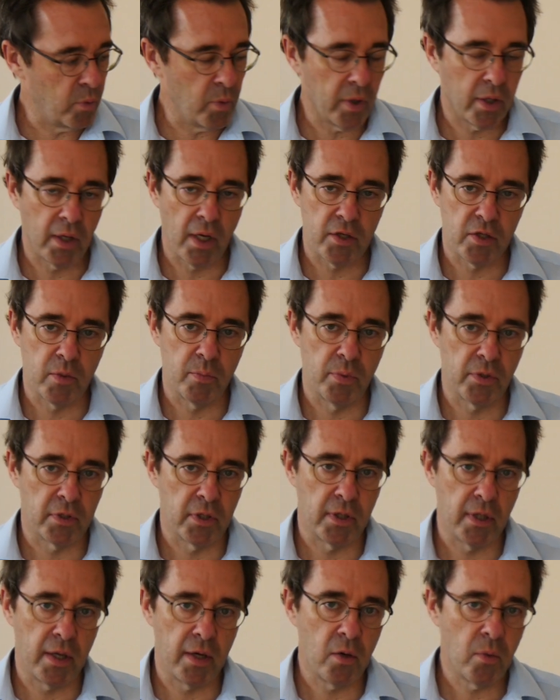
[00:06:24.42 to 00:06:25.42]
we can actually put
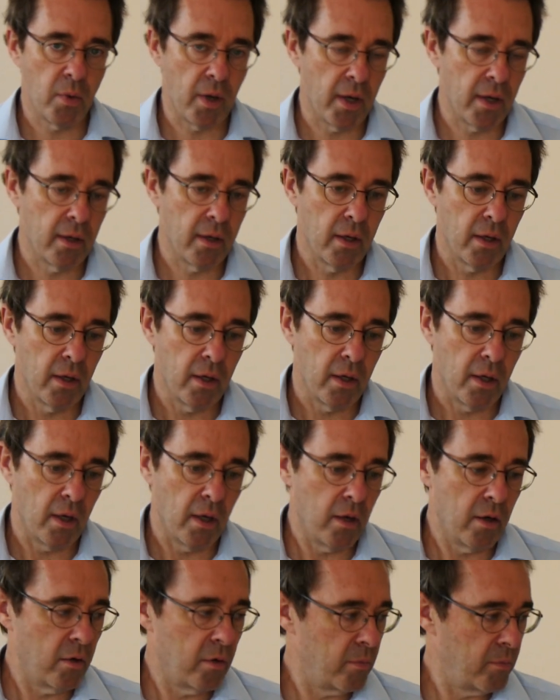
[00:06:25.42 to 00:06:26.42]
it anywhere.
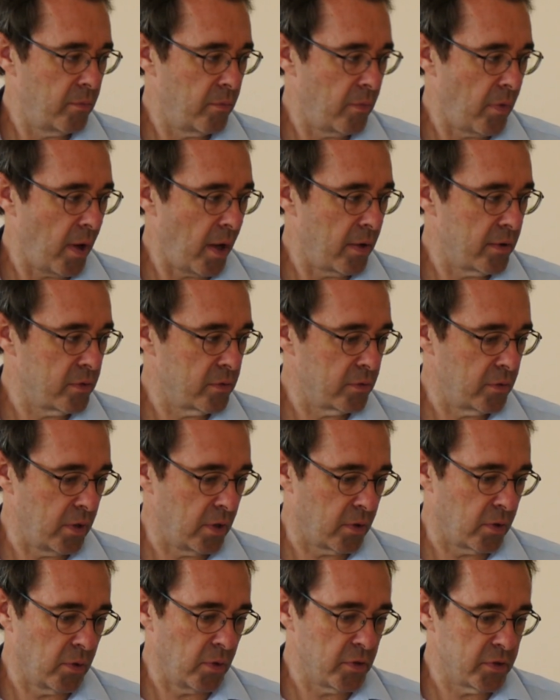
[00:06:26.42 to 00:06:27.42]
And it
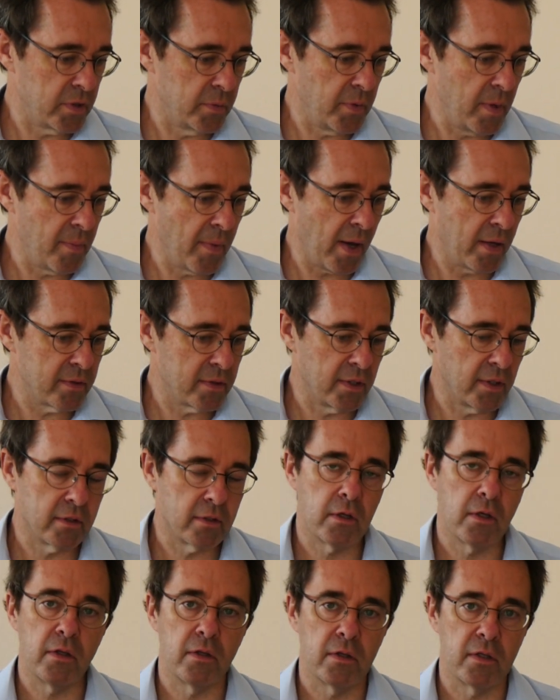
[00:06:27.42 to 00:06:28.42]
could also be mounted
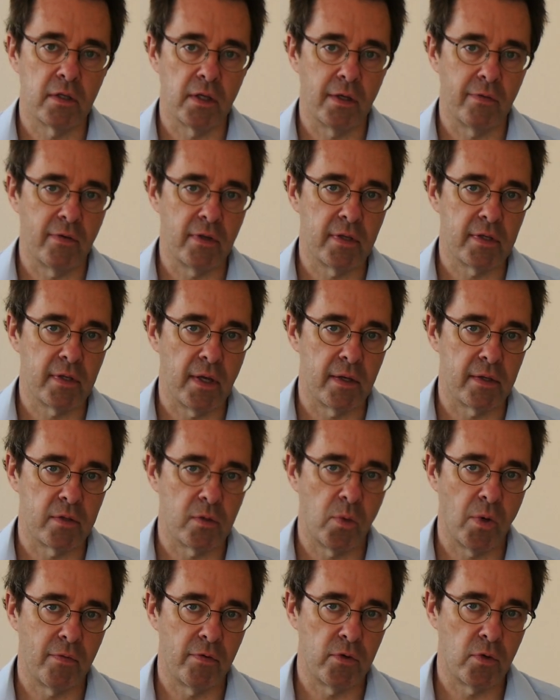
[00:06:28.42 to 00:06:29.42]
underneath the TV set, so
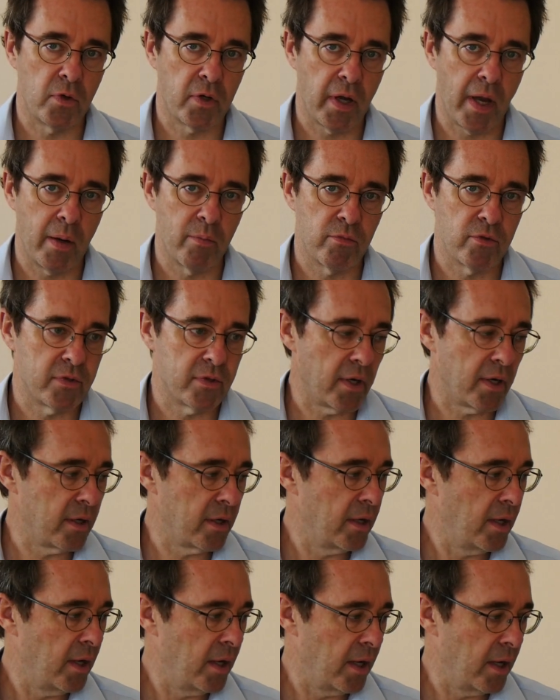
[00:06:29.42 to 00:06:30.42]
wherever your cameras are.
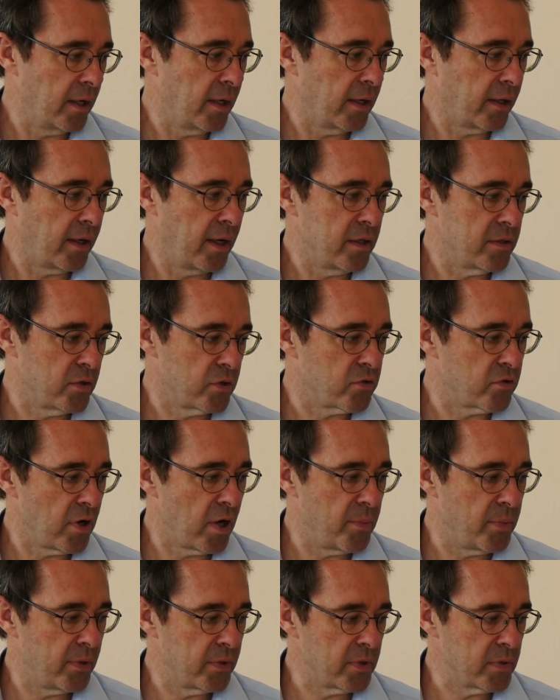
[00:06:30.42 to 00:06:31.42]
In our case, the
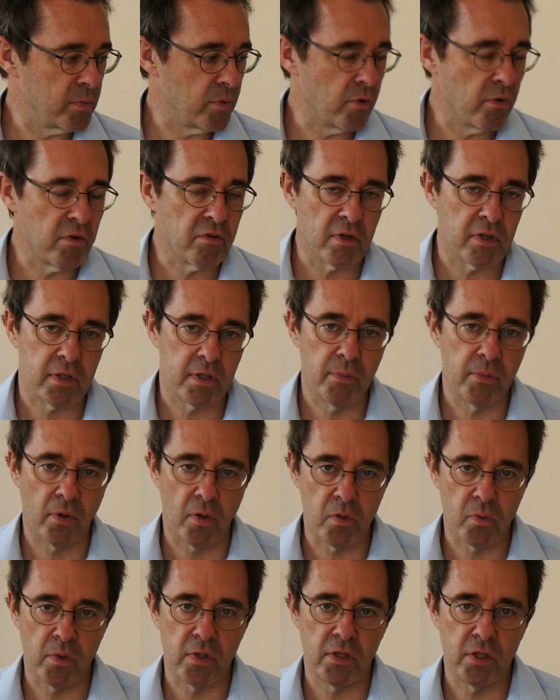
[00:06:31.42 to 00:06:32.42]
tripod is more interesting
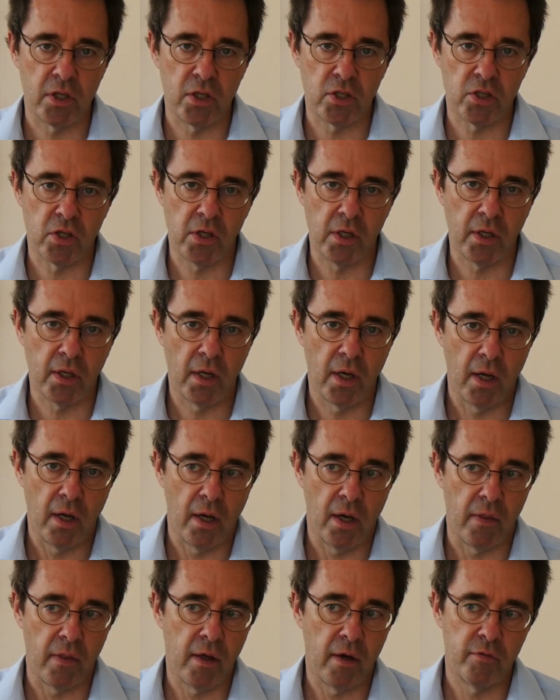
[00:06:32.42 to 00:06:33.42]
because we're teaching,
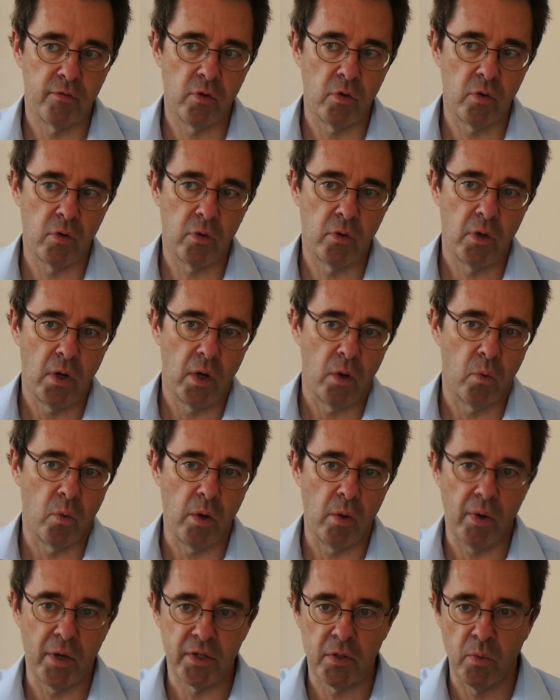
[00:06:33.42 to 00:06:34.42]
and therefore
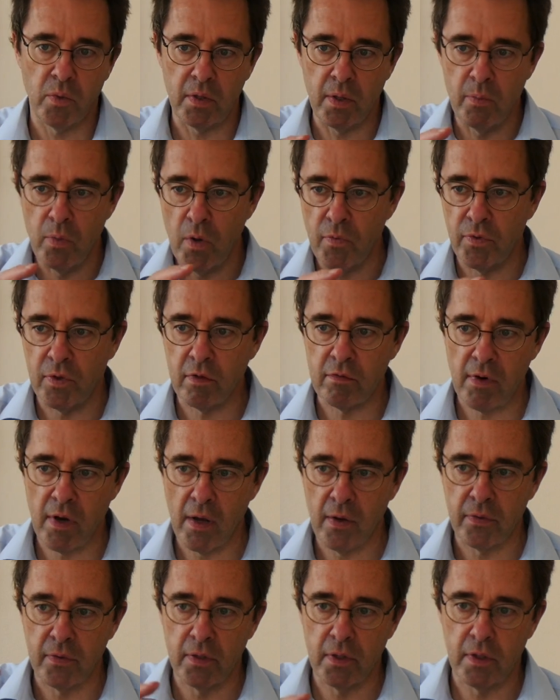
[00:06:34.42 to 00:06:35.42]
we actually want to move it
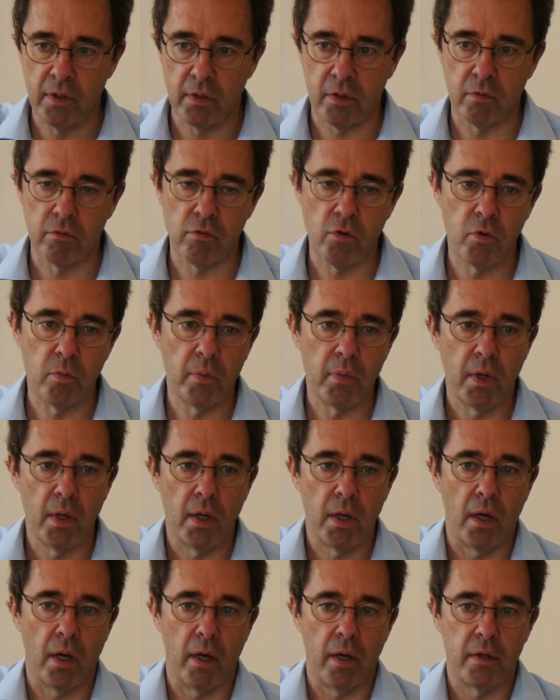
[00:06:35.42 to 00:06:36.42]
around the room,
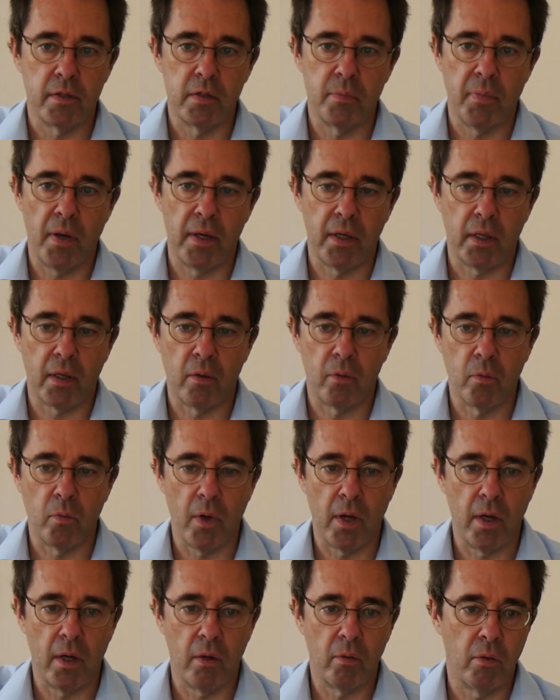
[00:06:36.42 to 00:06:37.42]
depending on
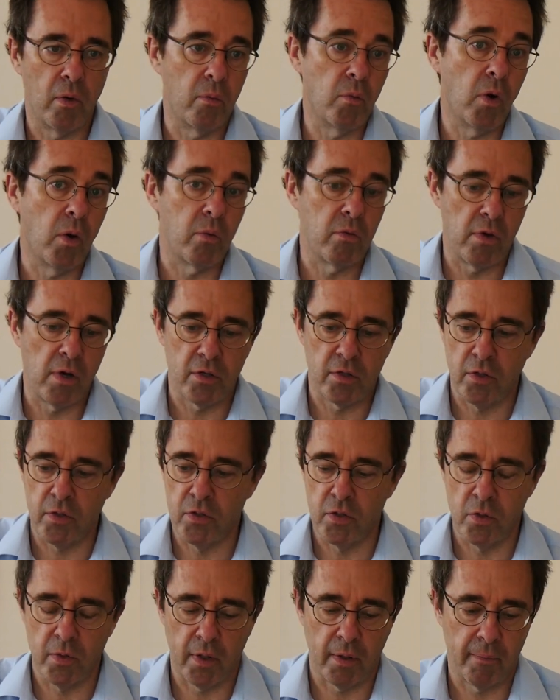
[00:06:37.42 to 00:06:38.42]
what we're actually
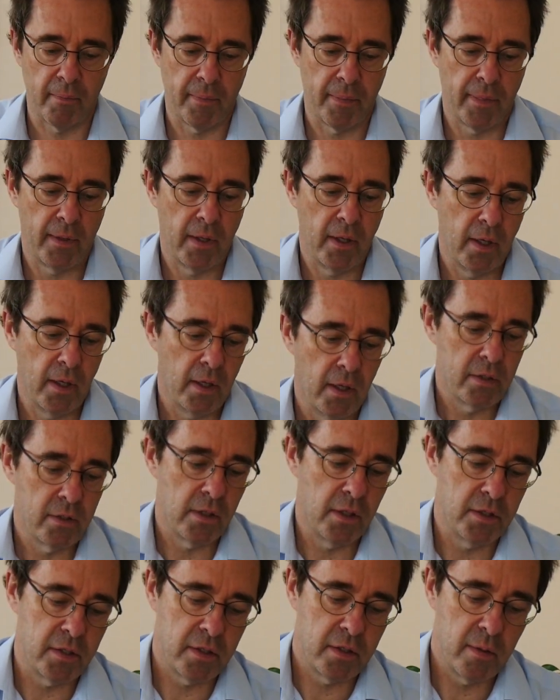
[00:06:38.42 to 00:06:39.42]
doing. So
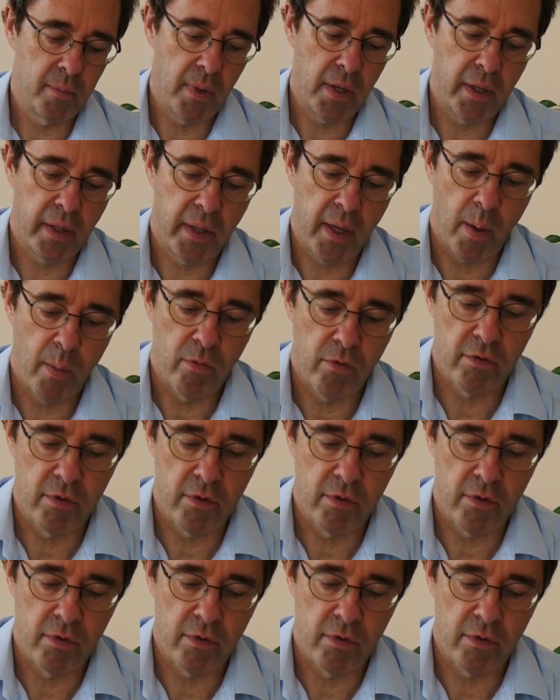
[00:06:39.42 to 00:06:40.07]
this is the main camera